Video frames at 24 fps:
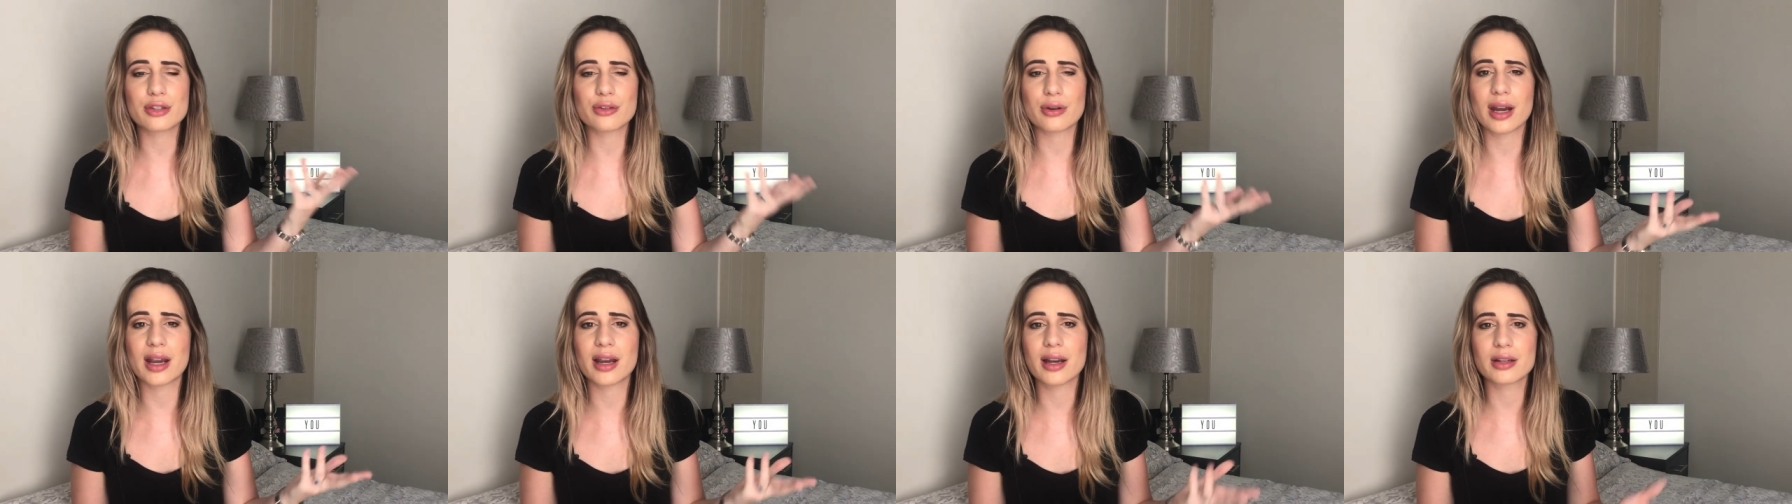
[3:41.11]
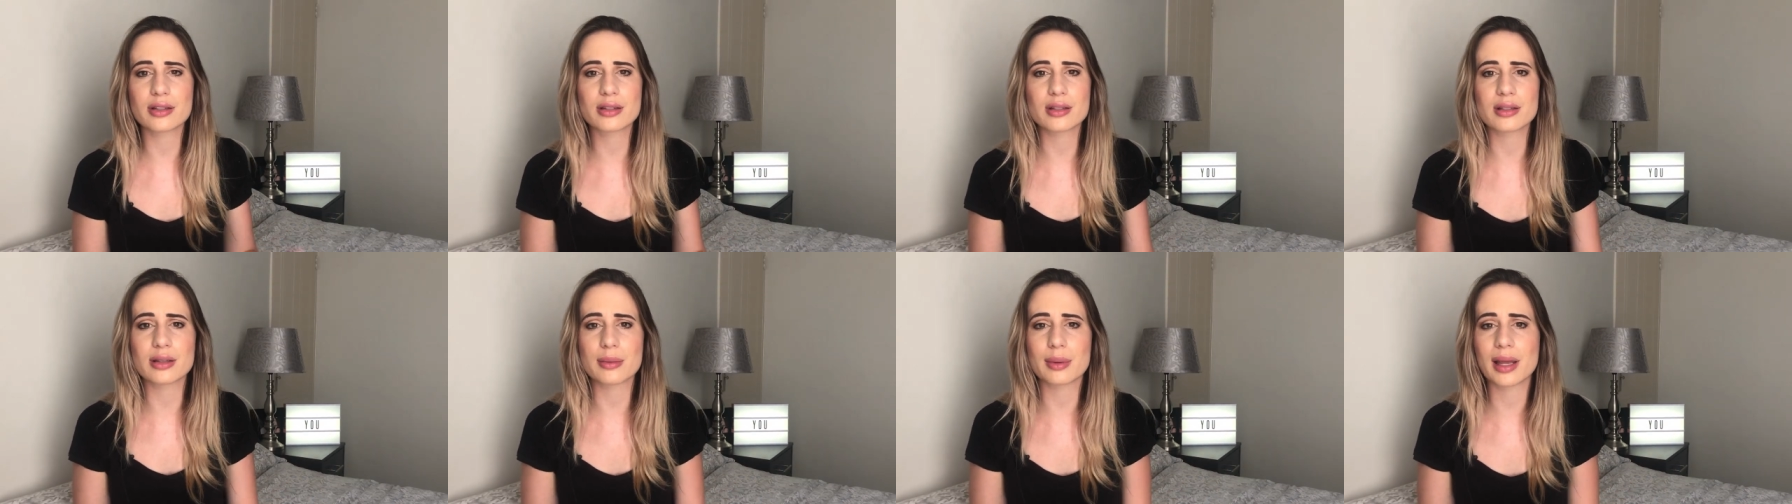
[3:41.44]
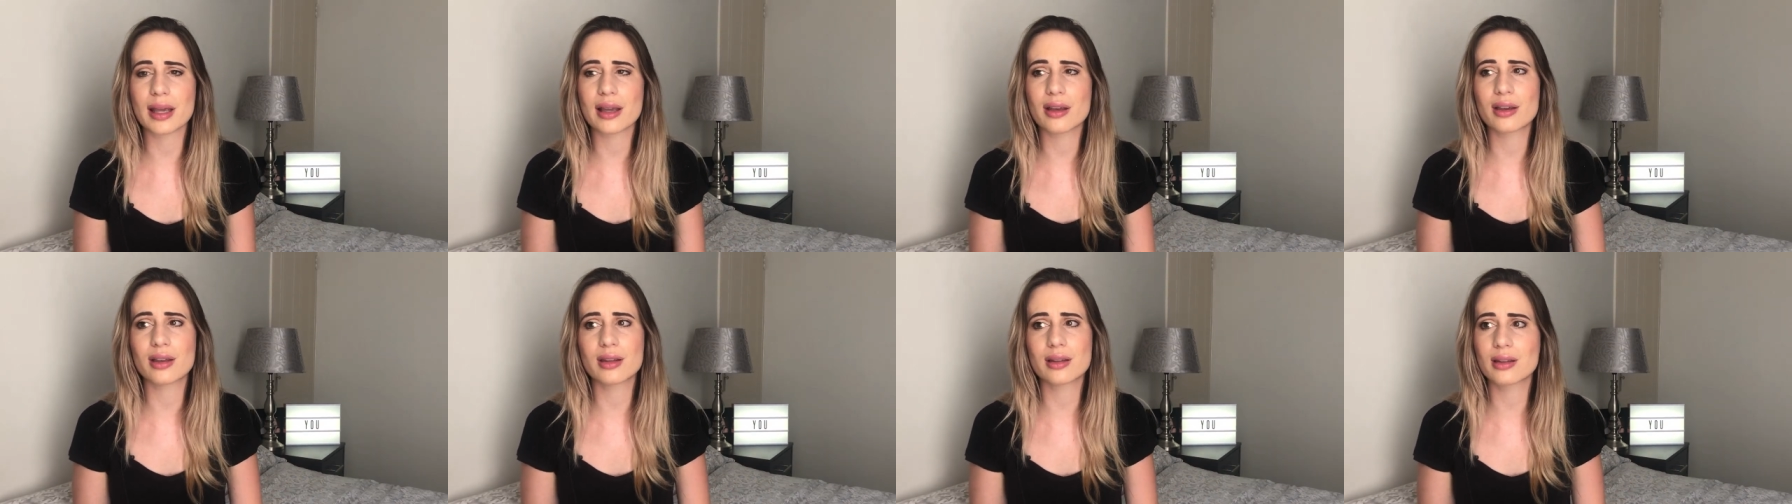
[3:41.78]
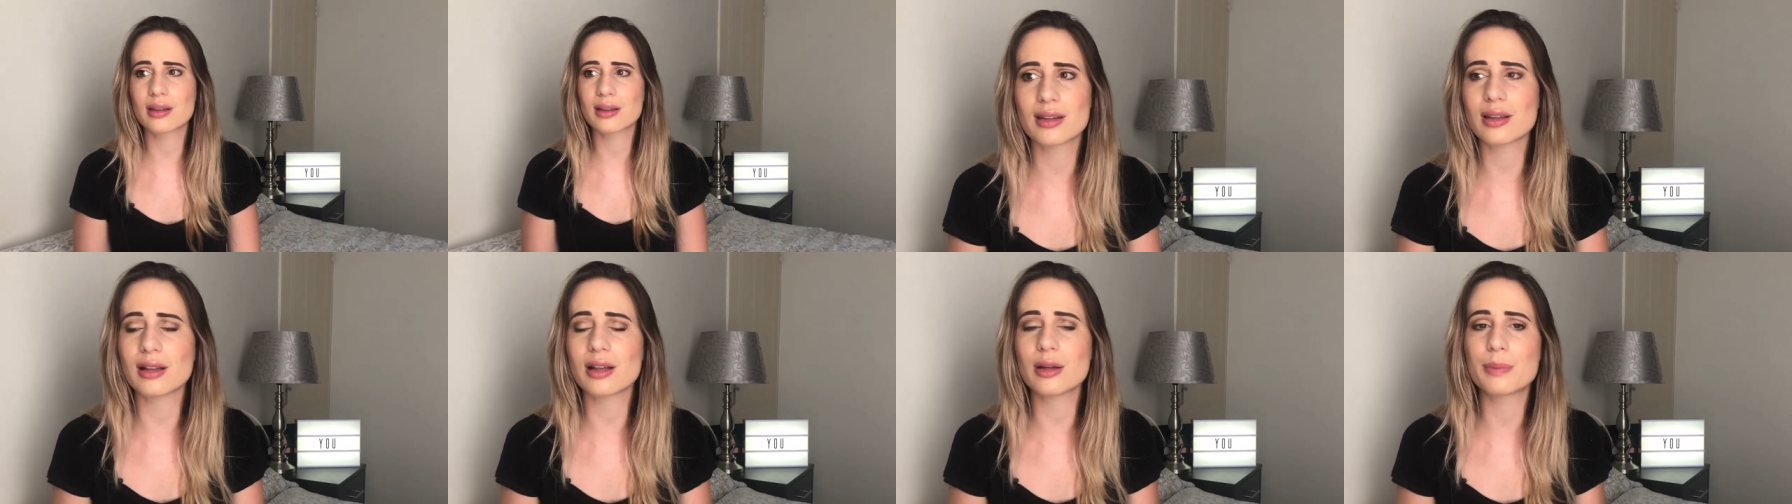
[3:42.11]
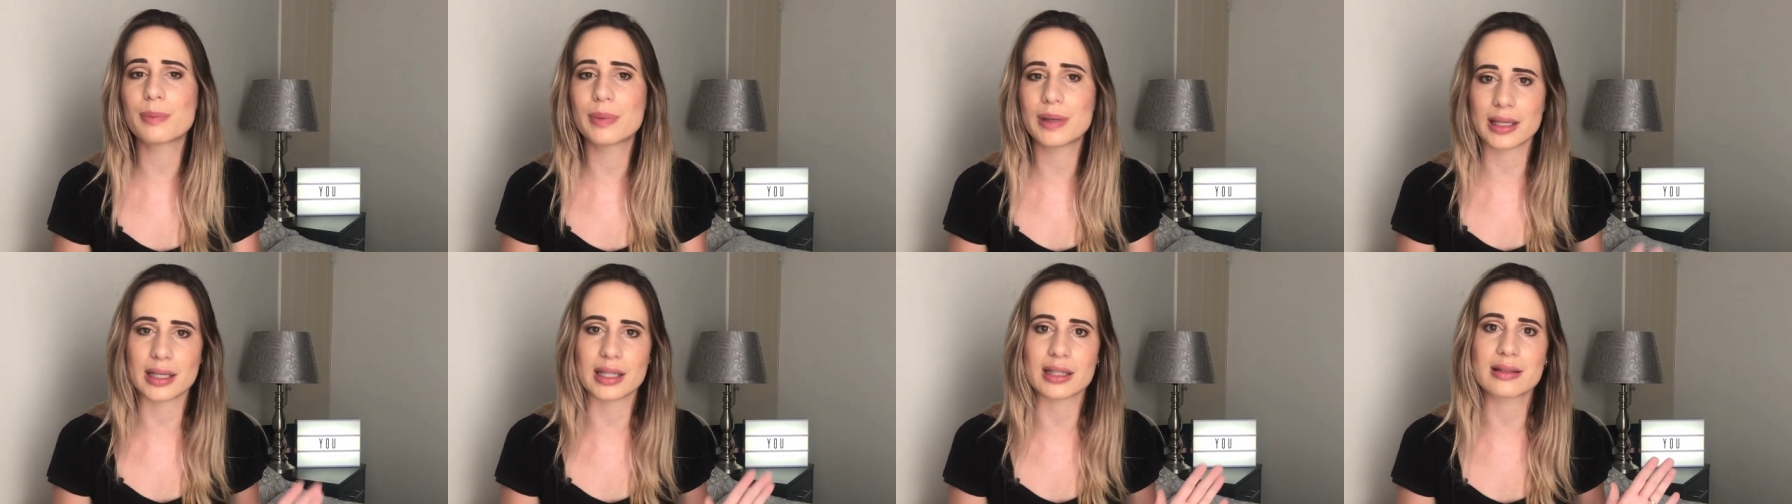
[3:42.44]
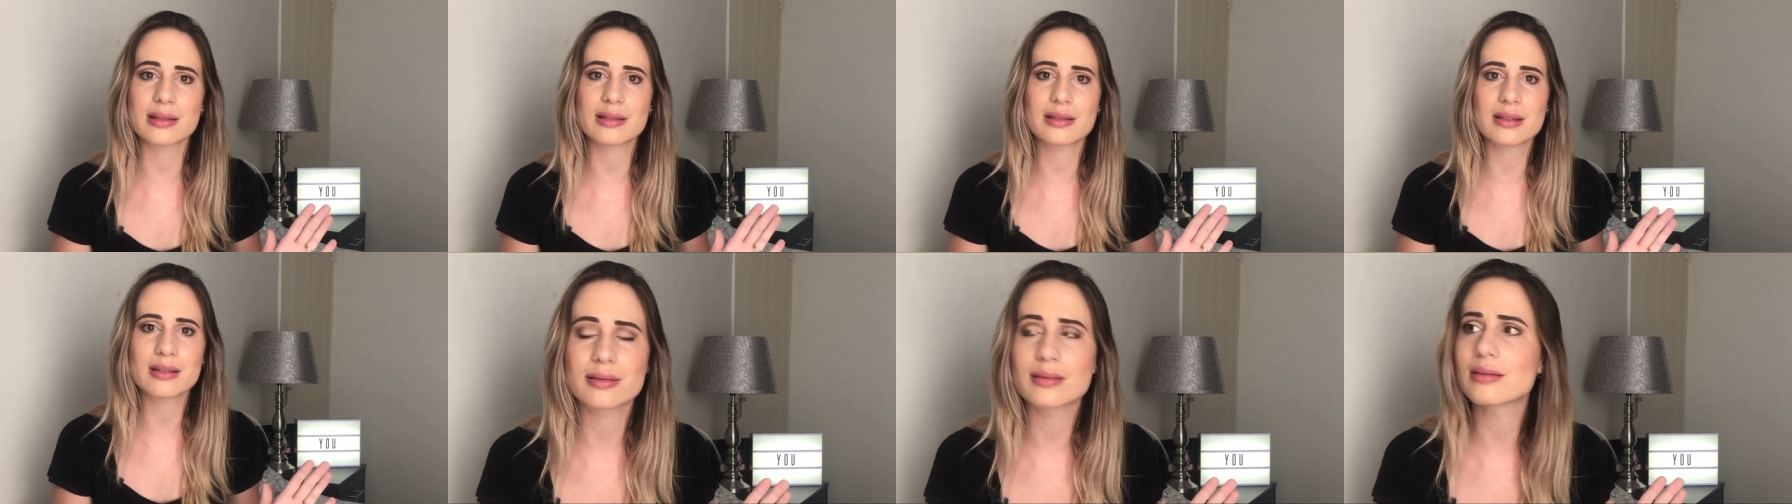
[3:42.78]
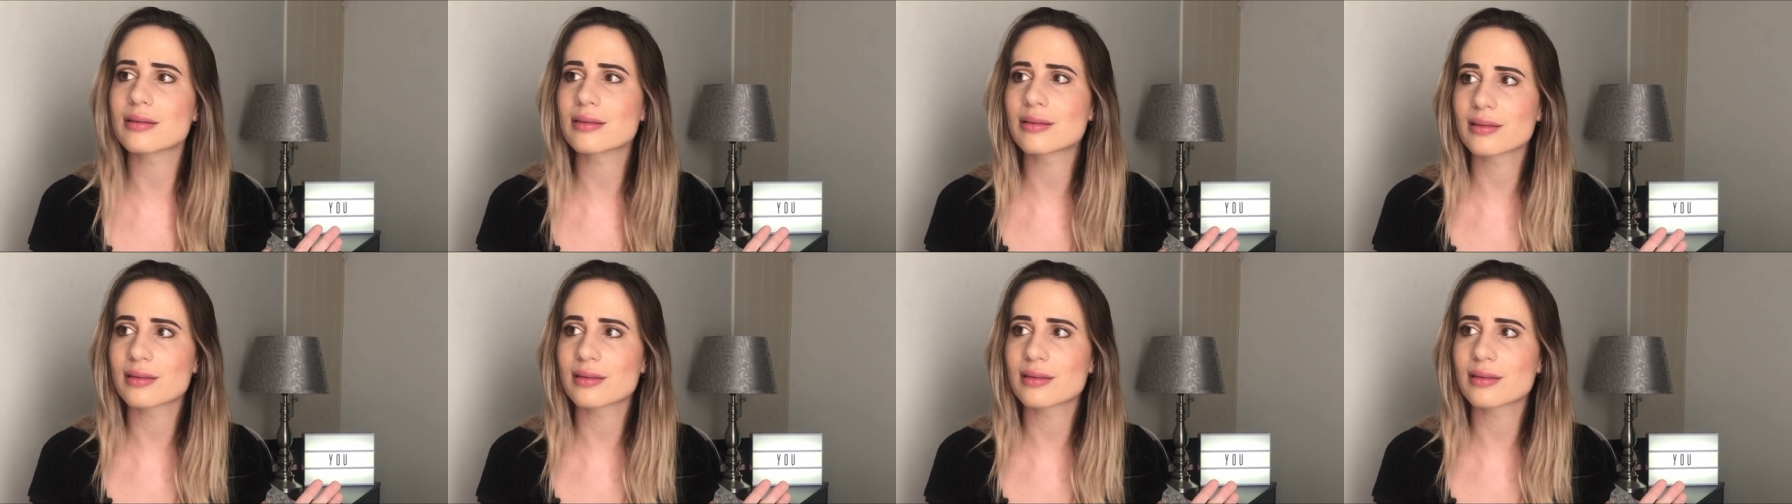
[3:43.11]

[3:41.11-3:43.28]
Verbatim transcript: strange because I'm like, girl, please.